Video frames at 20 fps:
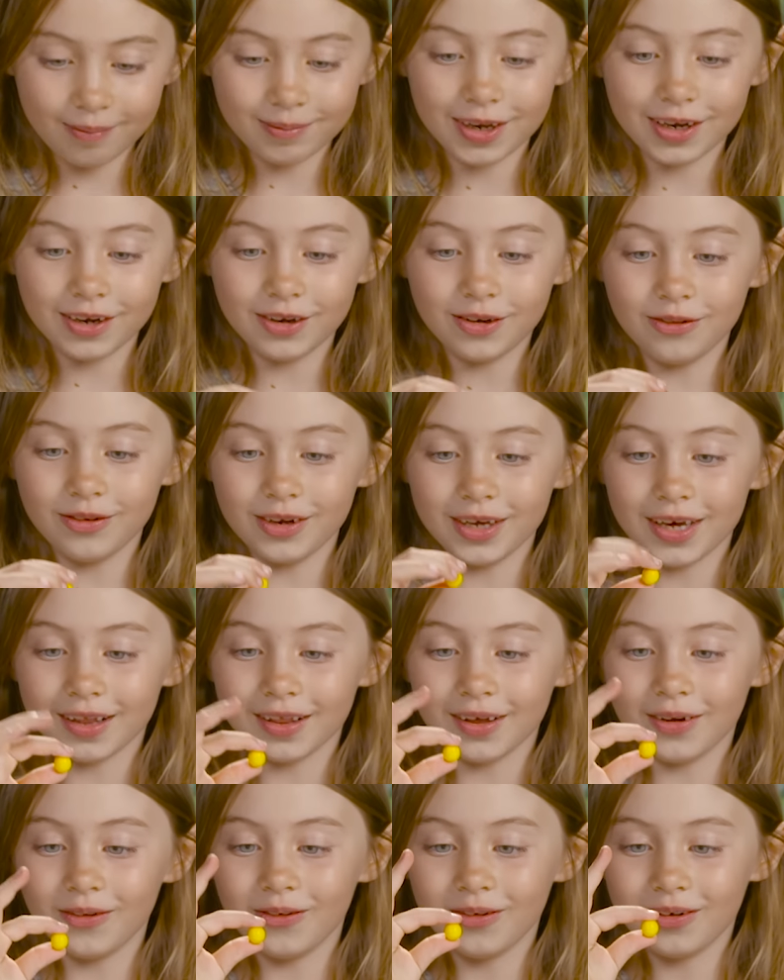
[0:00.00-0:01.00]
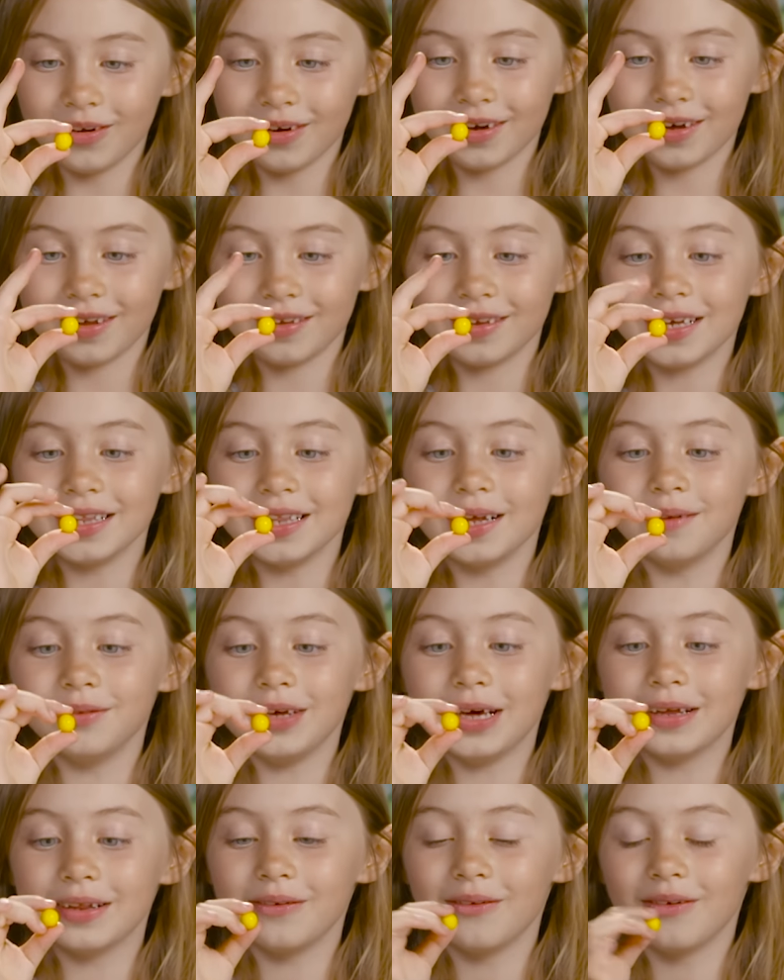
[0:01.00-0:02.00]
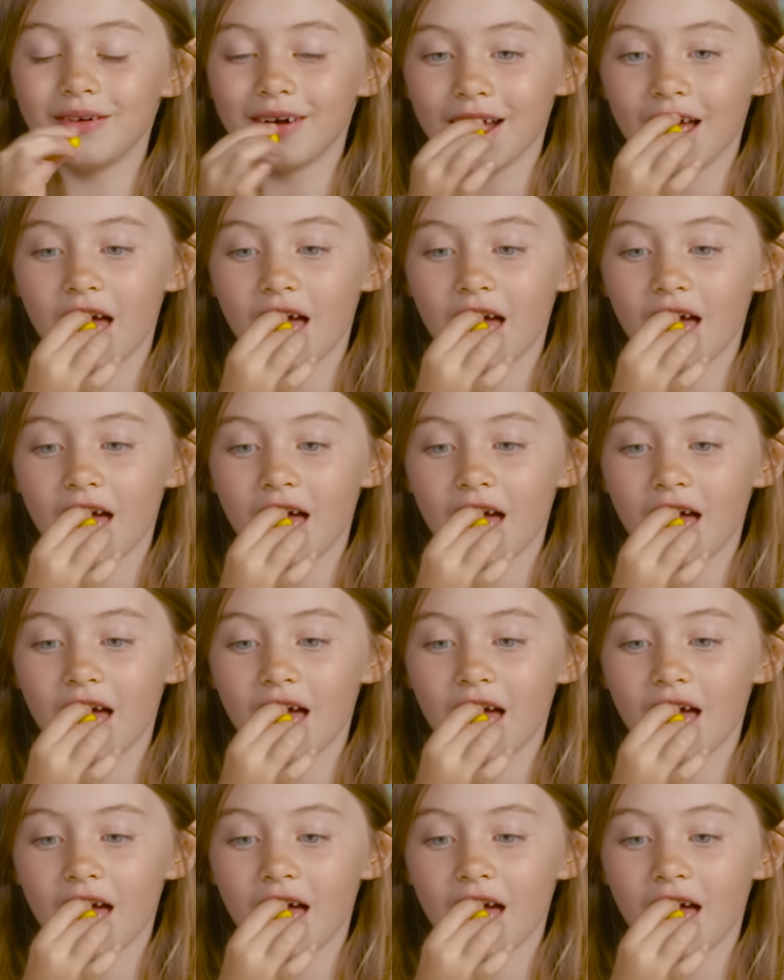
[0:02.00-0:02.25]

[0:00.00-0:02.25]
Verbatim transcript: I'm gonna do yellow, because I love yellow.